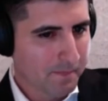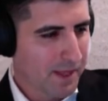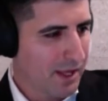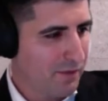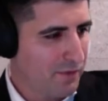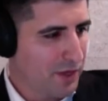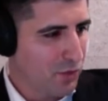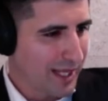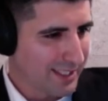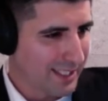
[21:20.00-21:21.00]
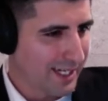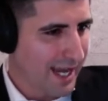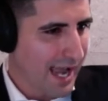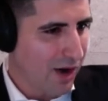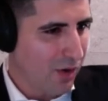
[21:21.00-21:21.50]
if he rented
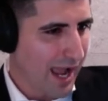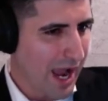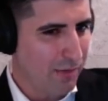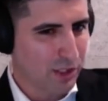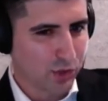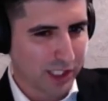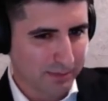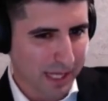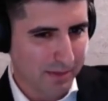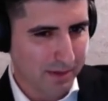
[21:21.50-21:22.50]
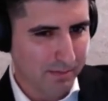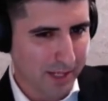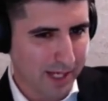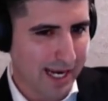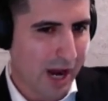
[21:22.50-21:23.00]
it out, how much would his payment
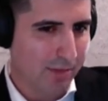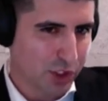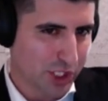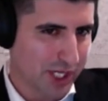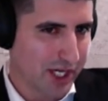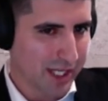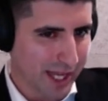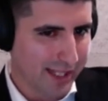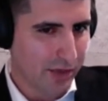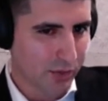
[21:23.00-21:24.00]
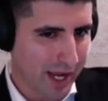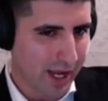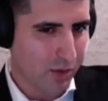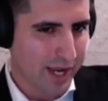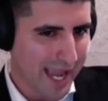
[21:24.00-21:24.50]
be and how much he could collect in rent?
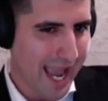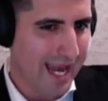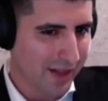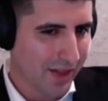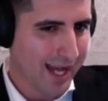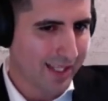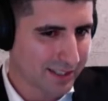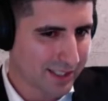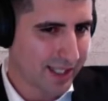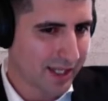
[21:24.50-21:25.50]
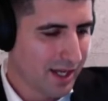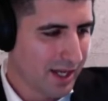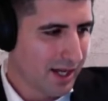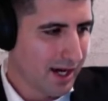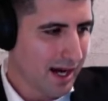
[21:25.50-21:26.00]
And we analyzed it
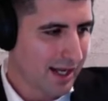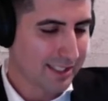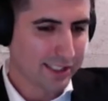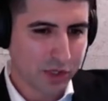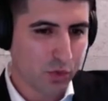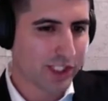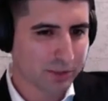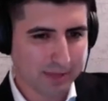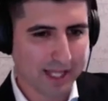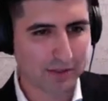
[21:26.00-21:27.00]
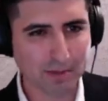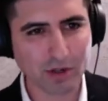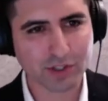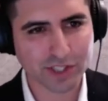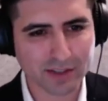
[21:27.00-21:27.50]
uh, to see which made the
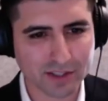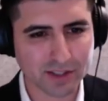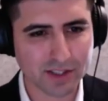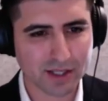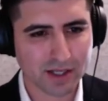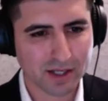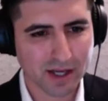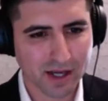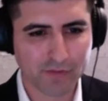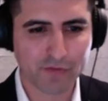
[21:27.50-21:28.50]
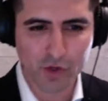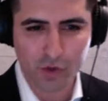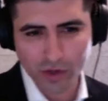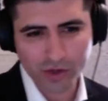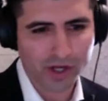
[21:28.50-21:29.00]
most sense. If
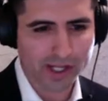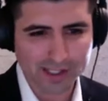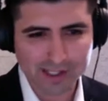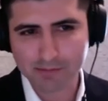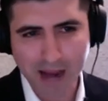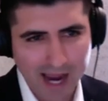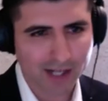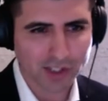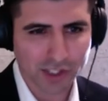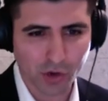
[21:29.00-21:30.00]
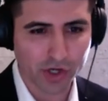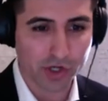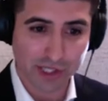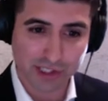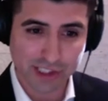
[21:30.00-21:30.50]
you are looking to buy or sell, or
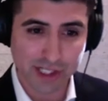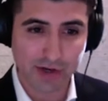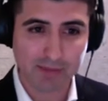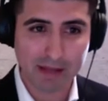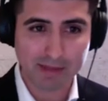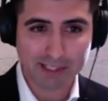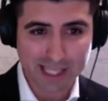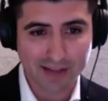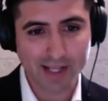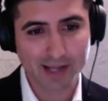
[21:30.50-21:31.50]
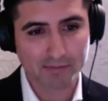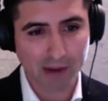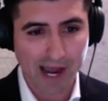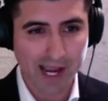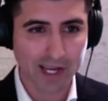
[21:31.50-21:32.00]
you're considering maybe selling and
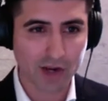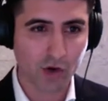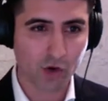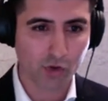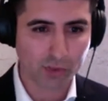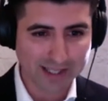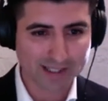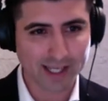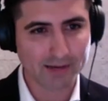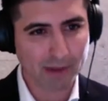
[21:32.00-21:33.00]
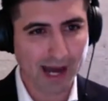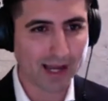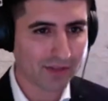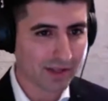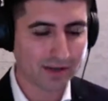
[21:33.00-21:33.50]
buying or renting and
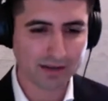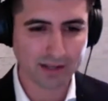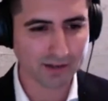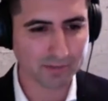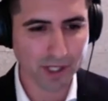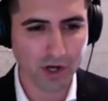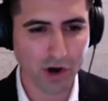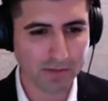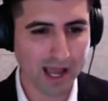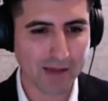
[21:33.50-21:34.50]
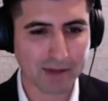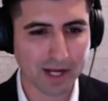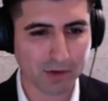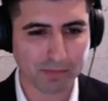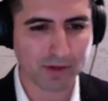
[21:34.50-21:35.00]
buying, then give me a call. I'd be happy
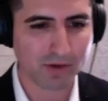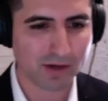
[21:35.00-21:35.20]
to help you.